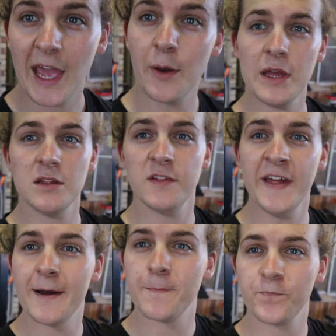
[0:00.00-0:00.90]
How easy is
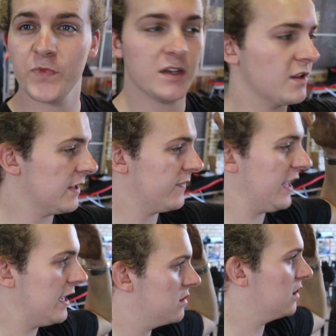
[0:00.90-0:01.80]
that? That's like
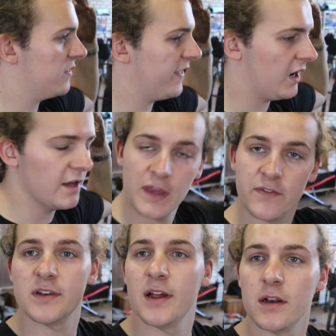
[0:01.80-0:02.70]
the easiest thing I've
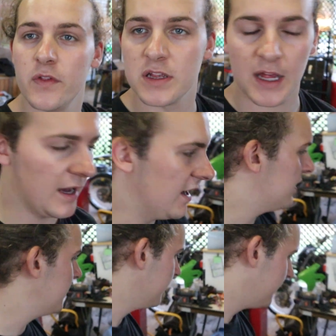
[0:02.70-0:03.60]
ever done to this car,